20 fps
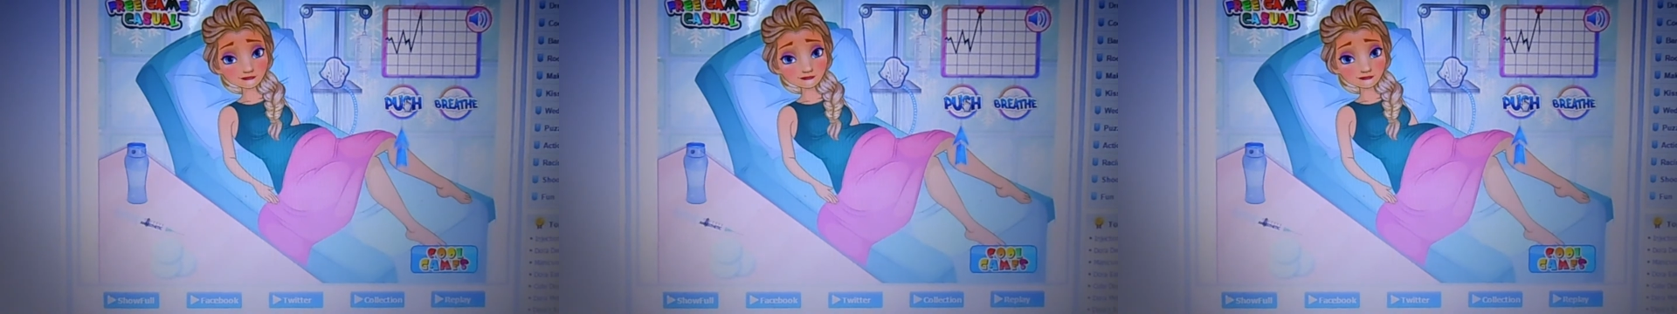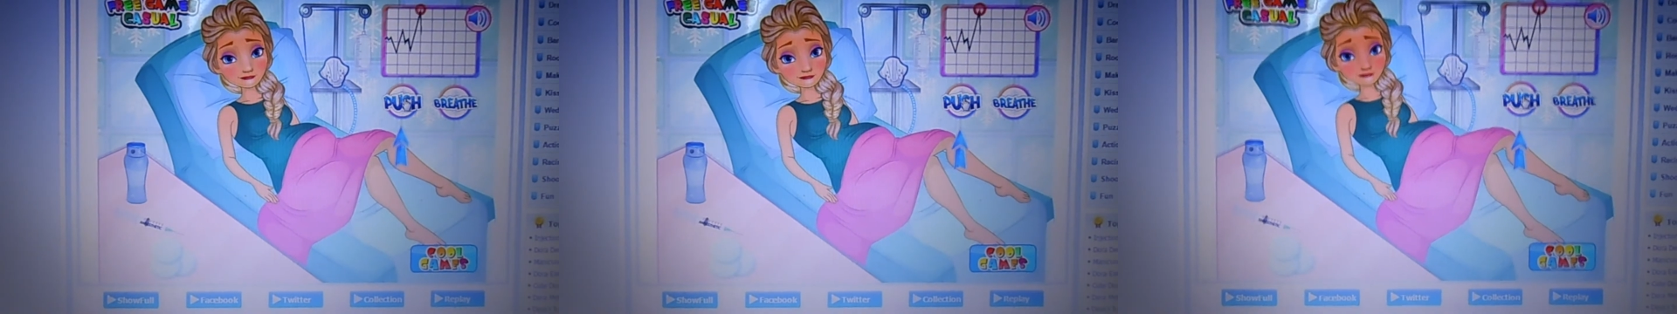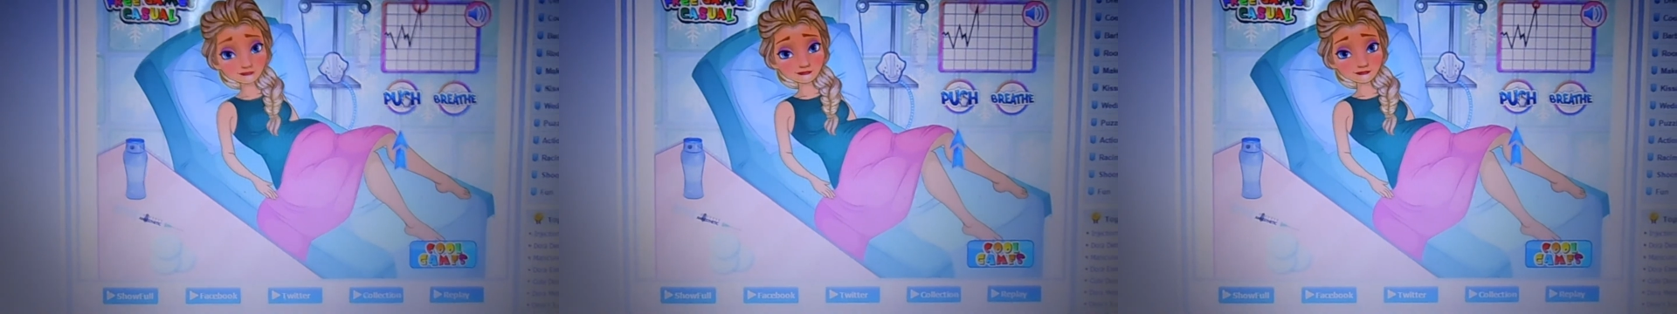What
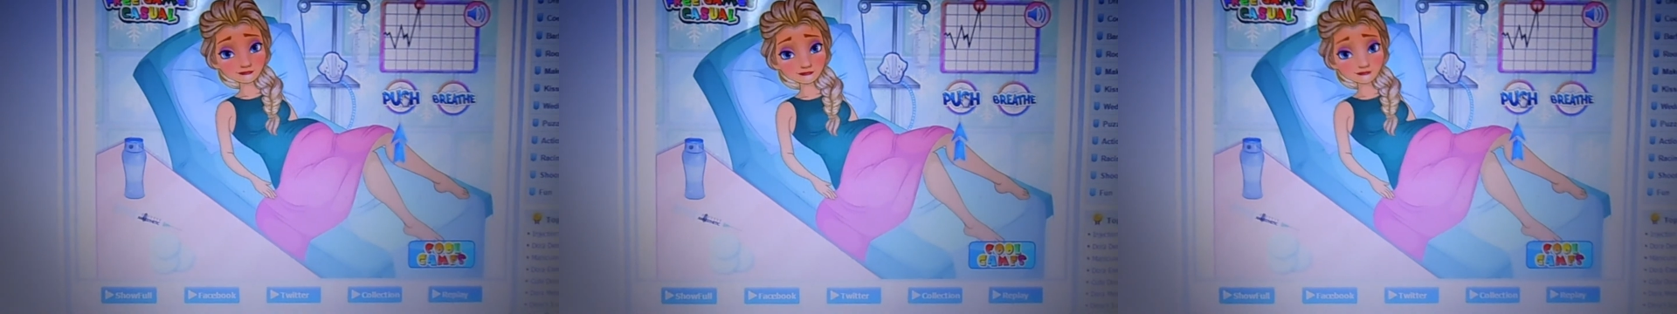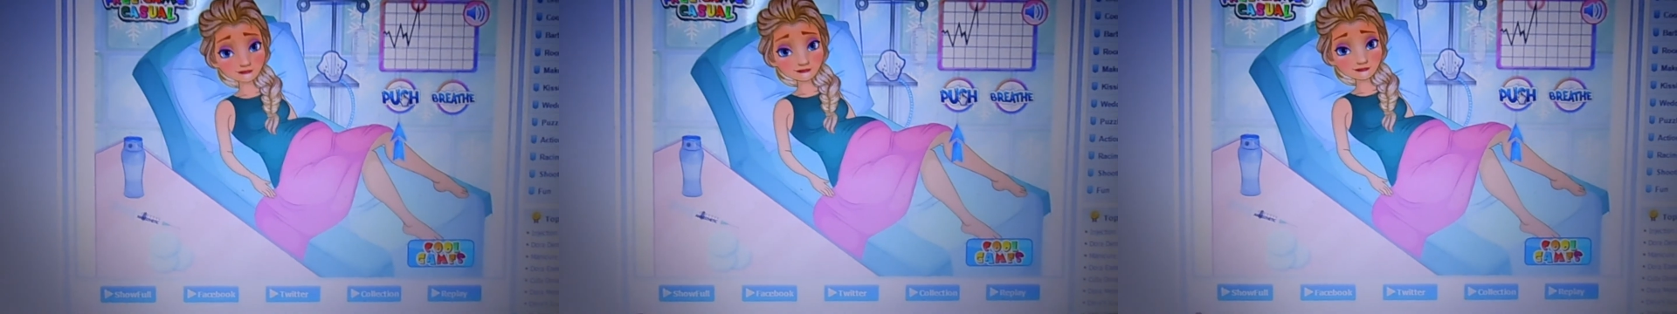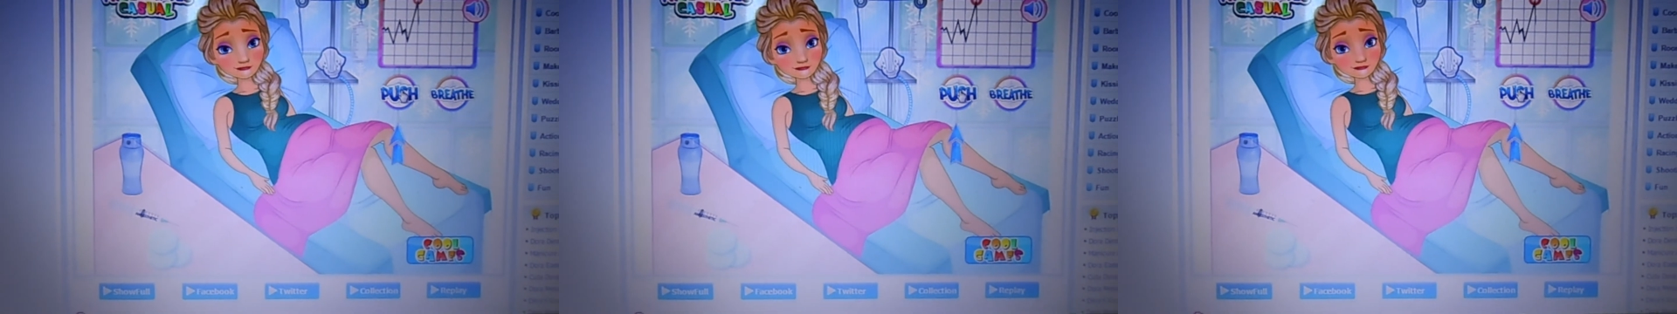are we doing
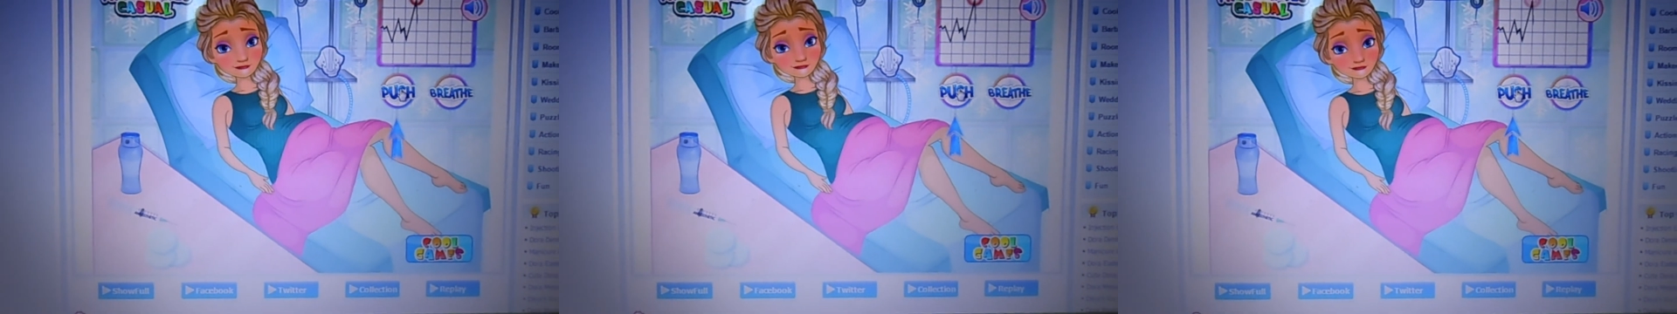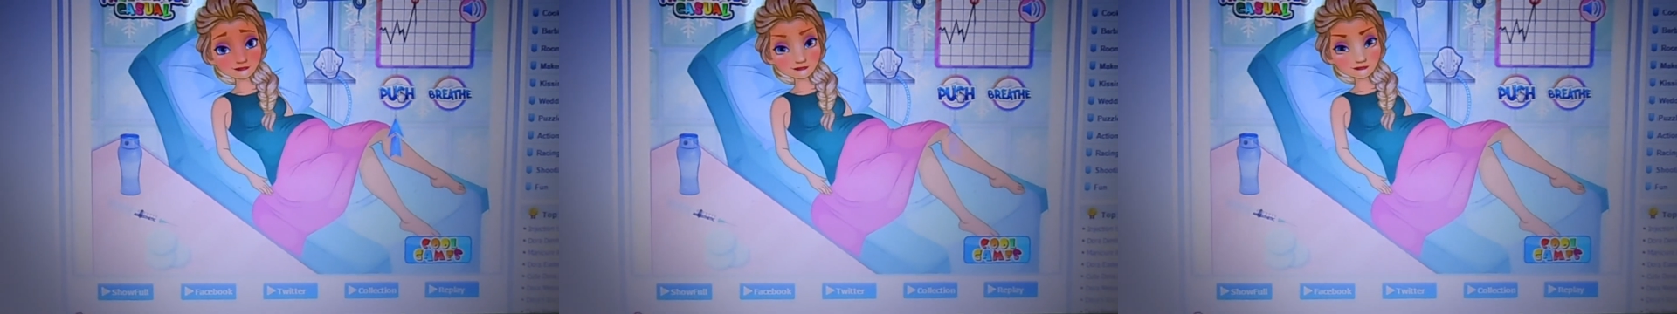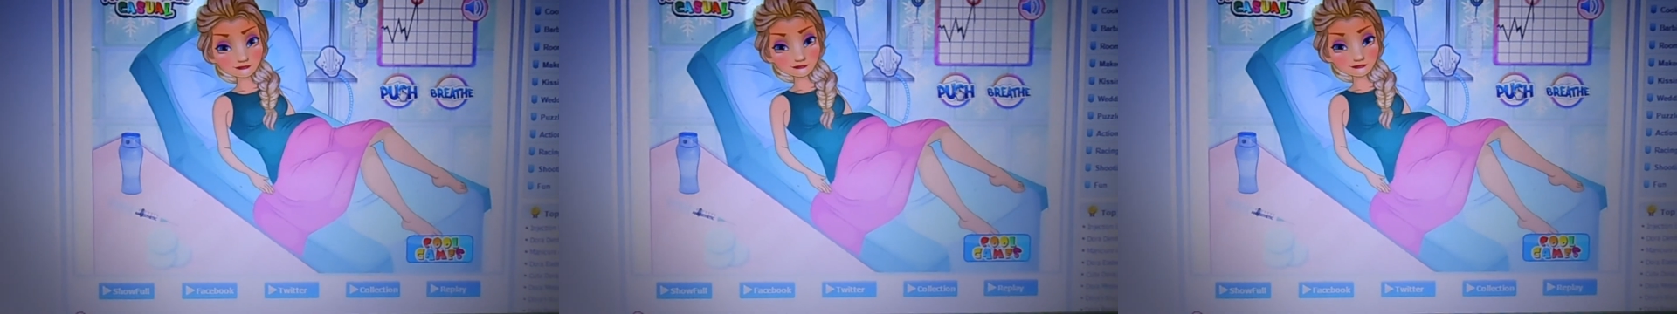here?
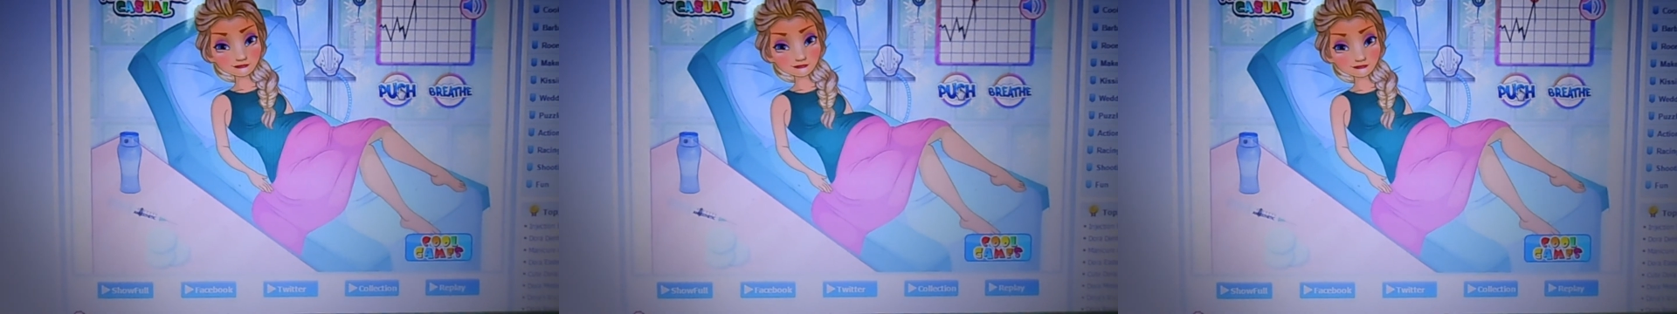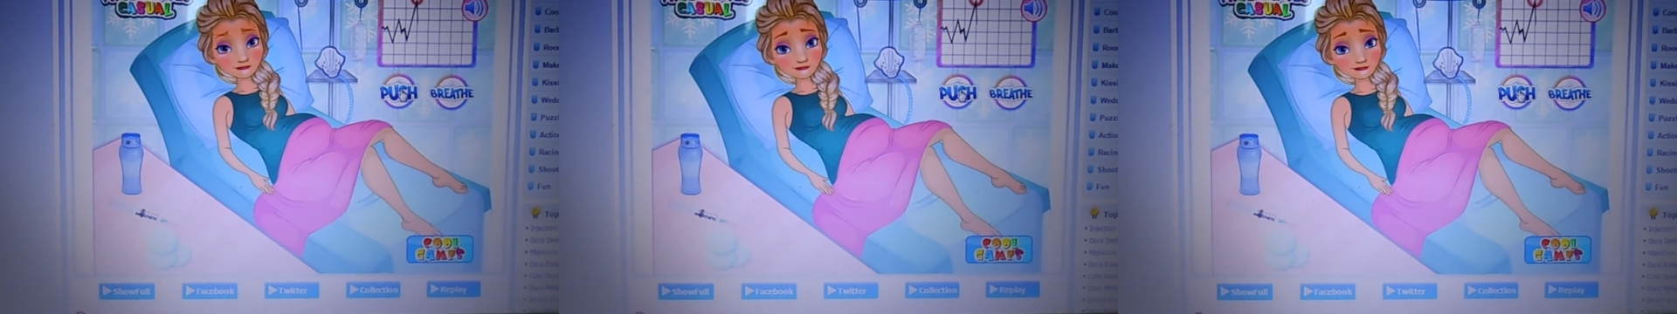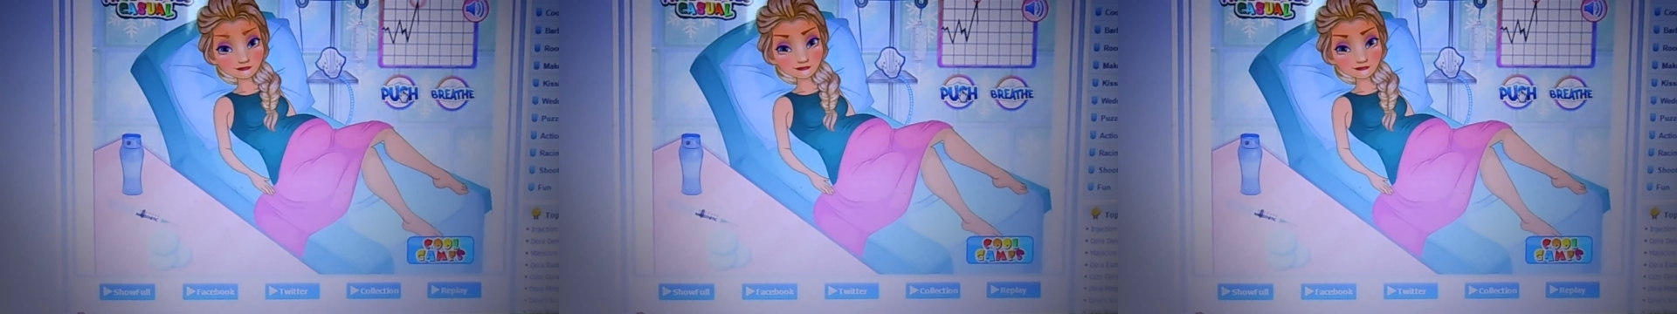Push?